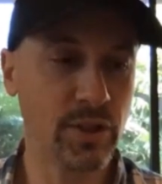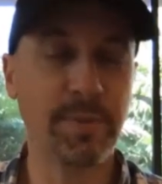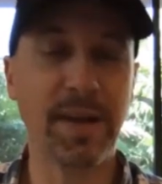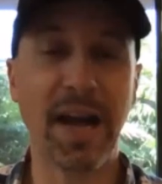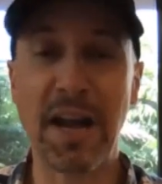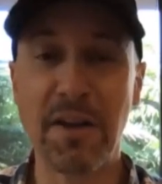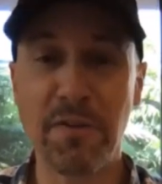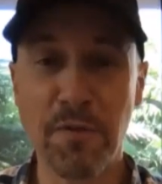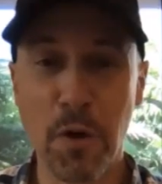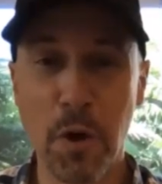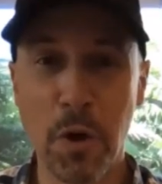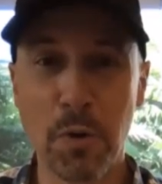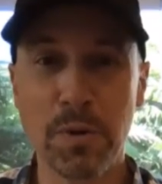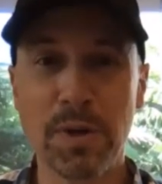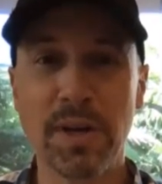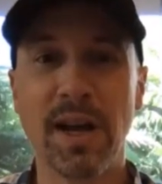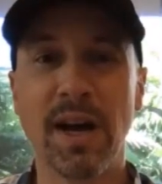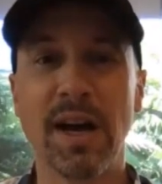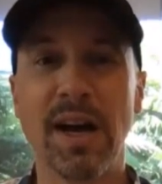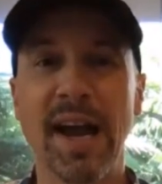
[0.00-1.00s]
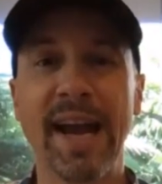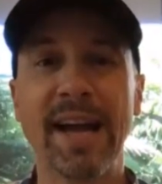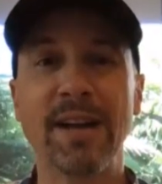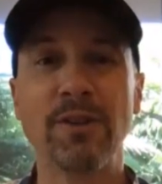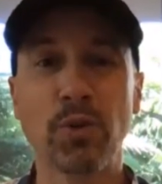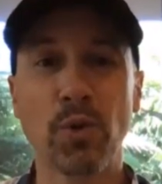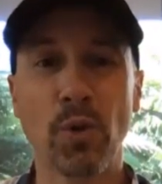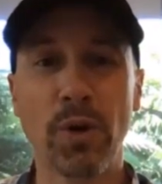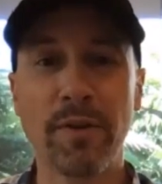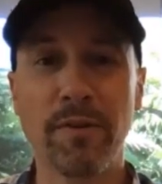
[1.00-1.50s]
iPhone,
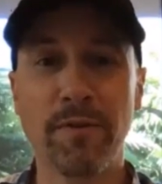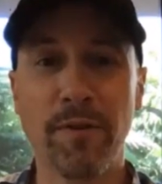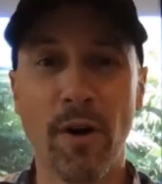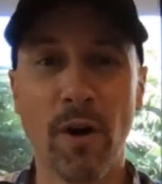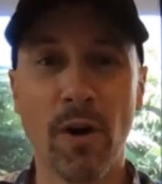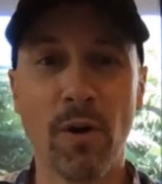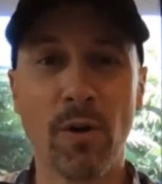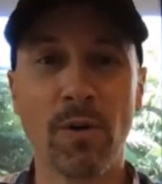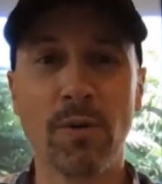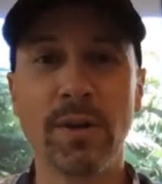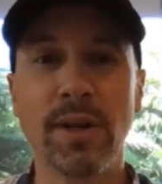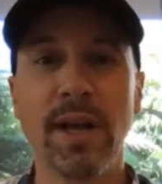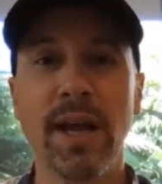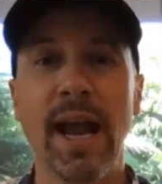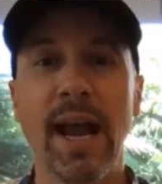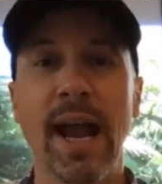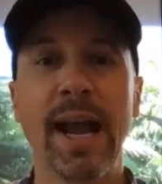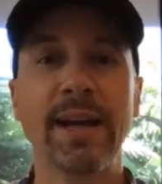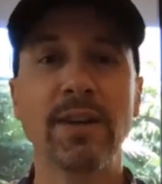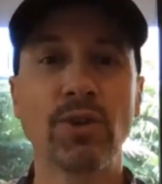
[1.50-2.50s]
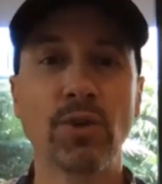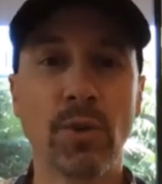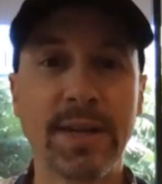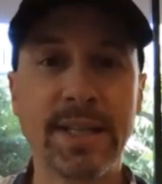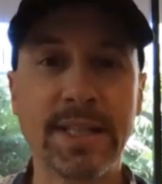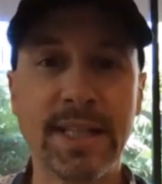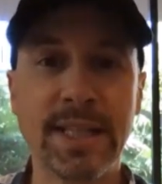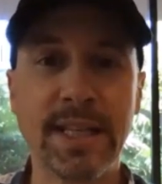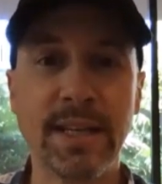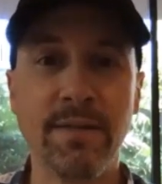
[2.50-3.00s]
Android phone, Android
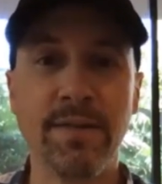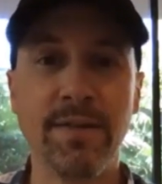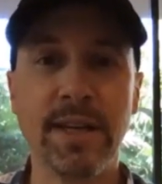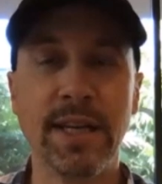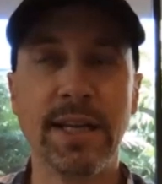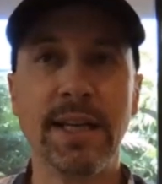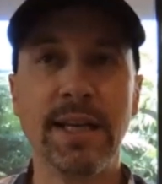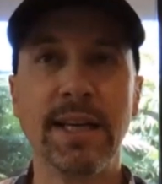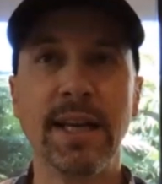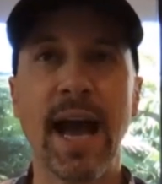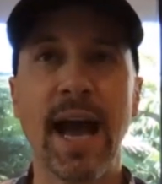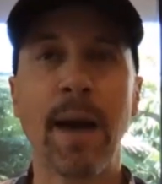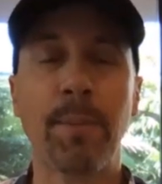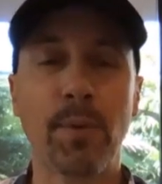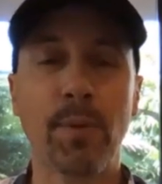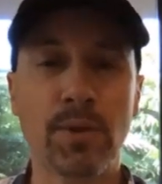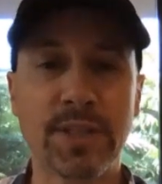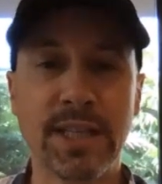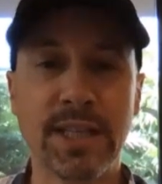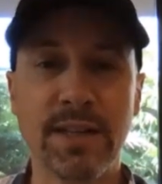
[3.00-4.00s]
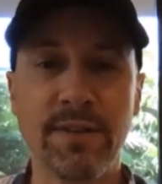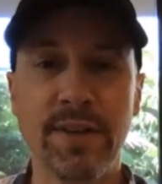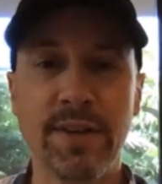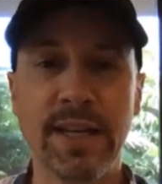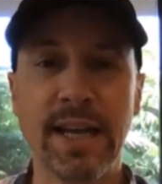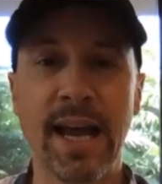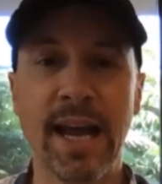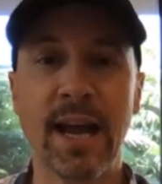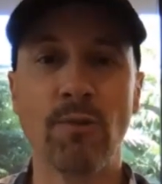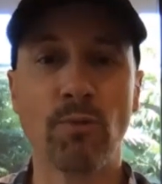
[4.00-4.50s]
TV, Apple
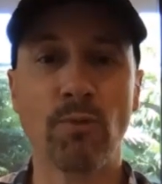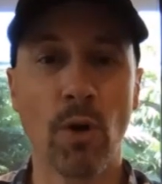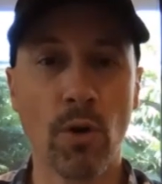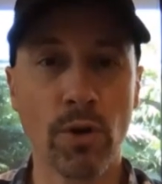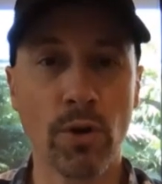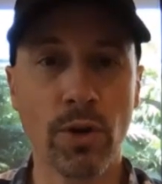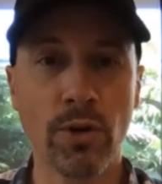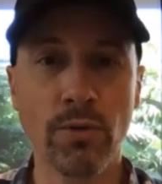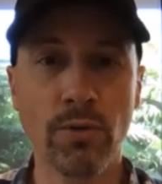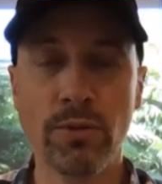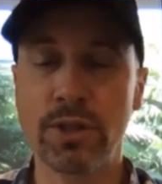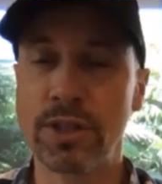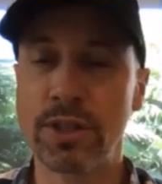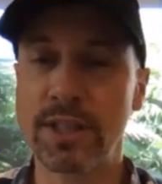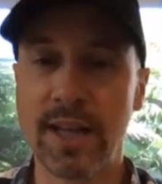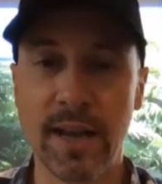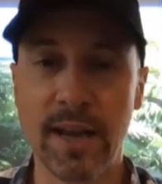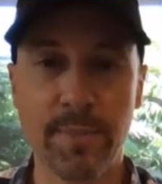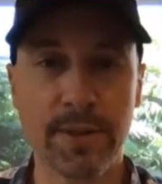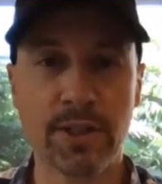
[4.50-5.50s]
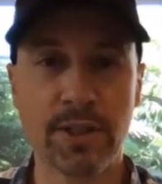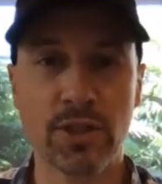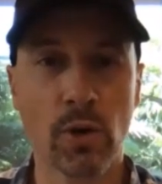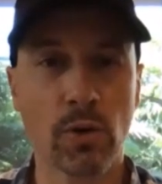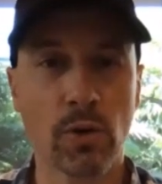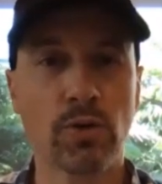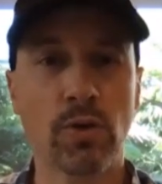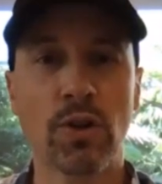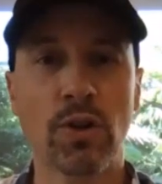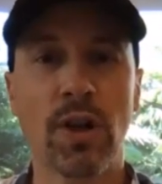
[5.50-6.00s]
TV, and Roku. Just type in
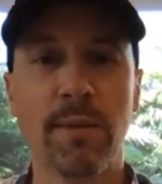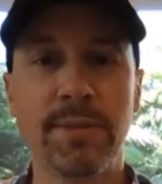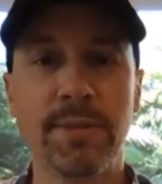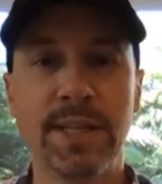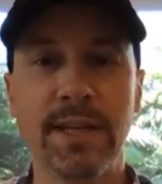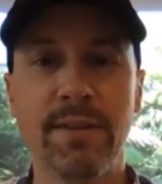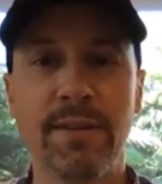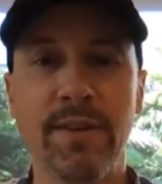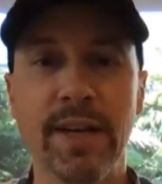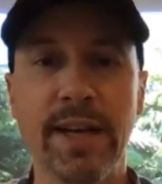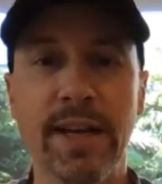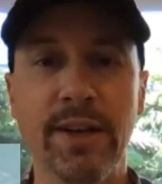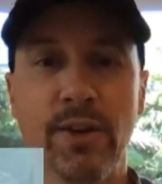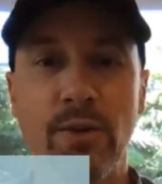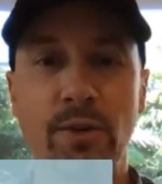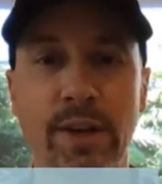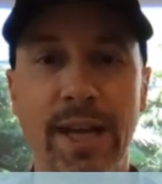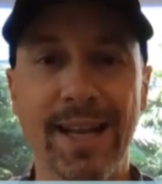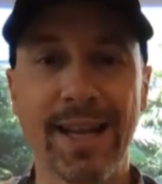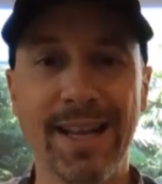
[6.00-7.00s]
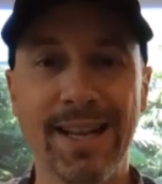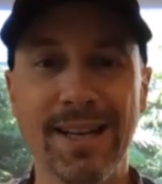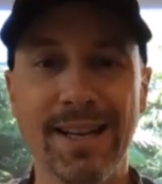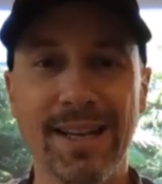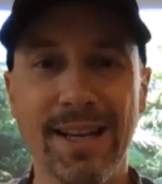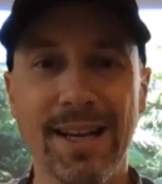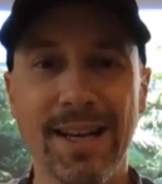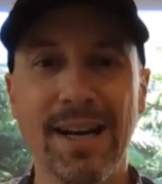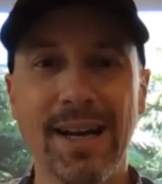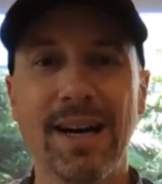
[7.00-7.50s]
Social Club TV and you'll get it.
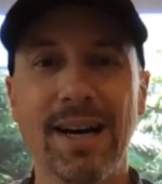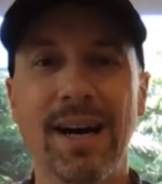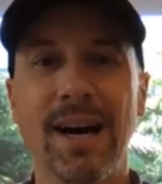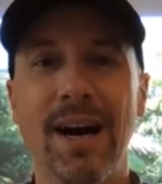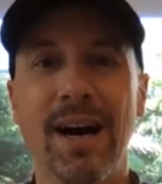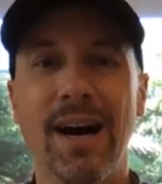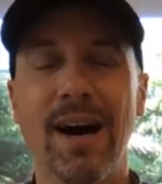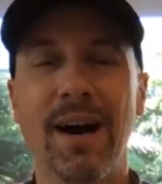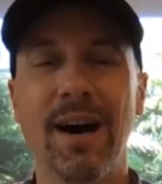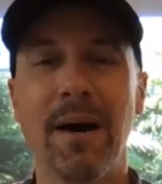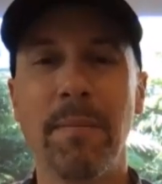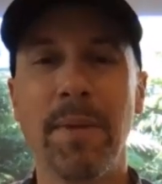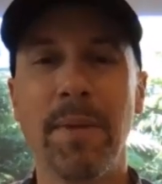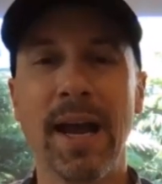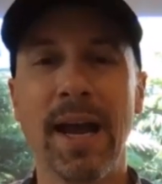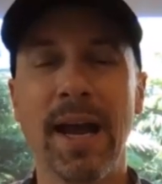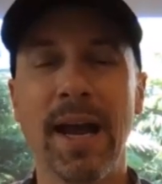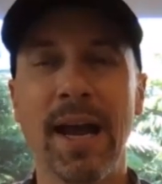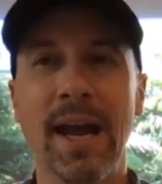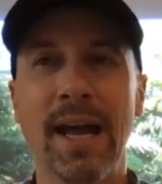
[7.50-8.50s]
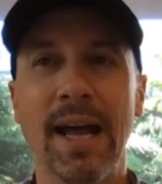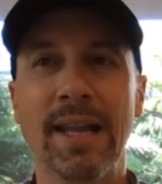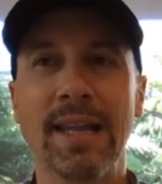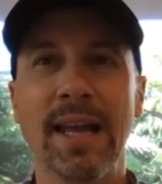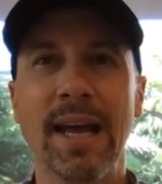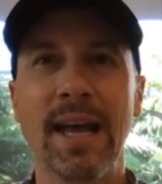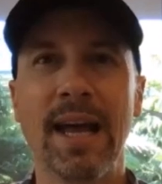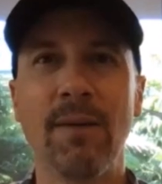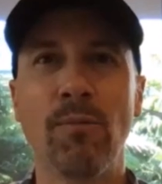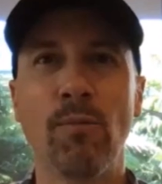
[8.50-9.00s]
And
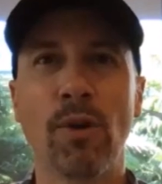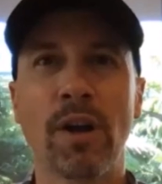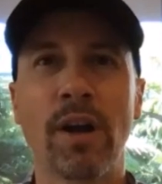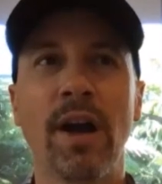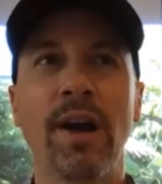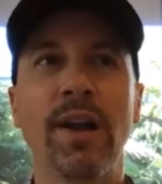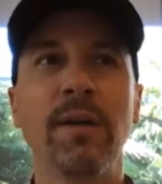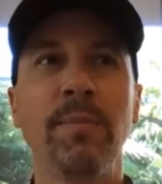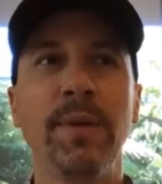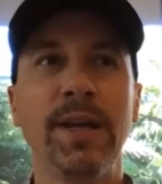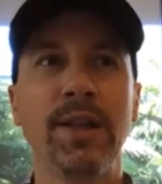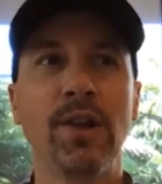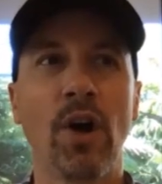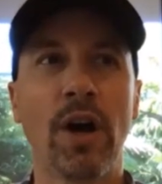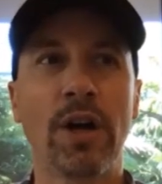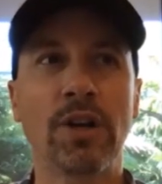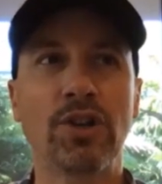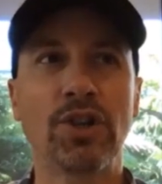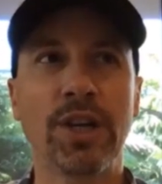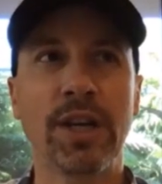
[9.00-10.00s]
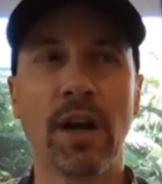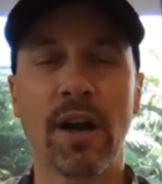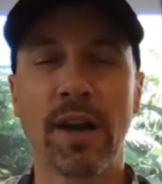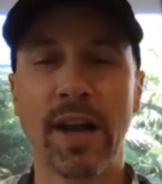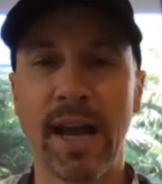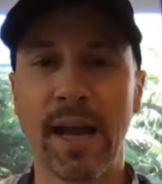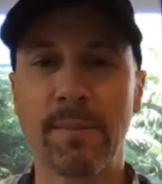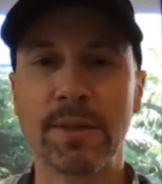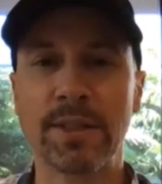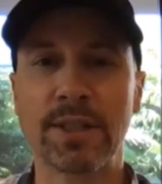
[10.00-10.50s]
then we're going to be launching on
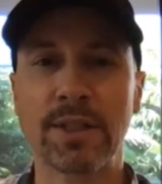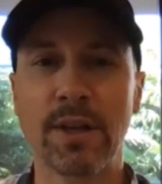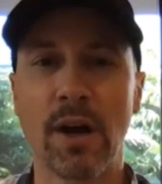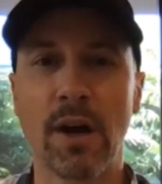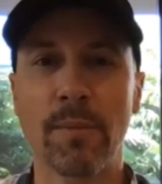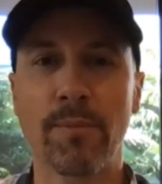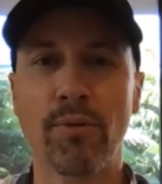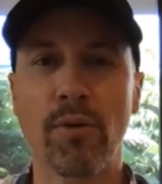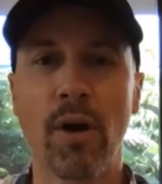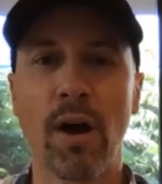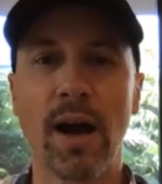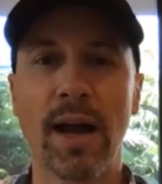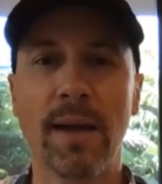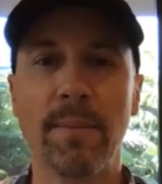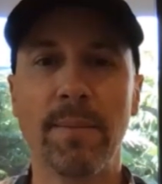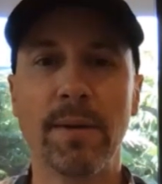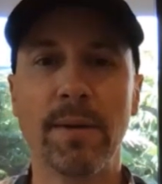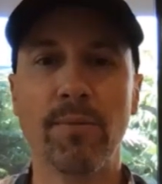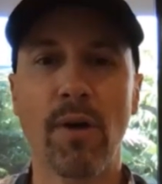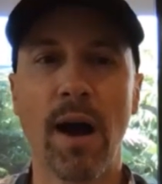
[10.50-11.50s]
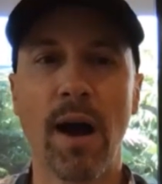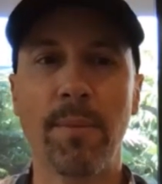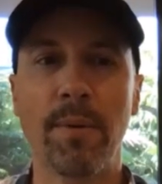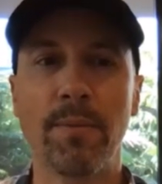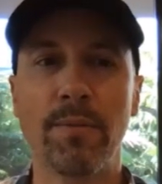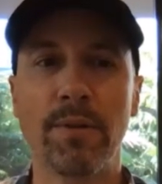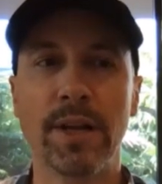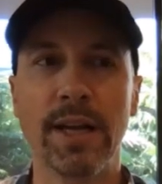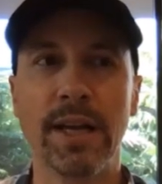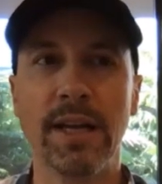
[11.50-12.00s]
Amazon Prime and
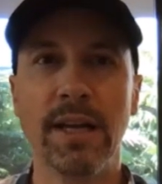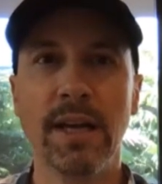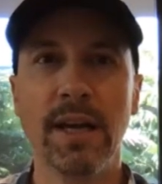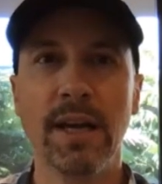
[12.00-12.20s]
probably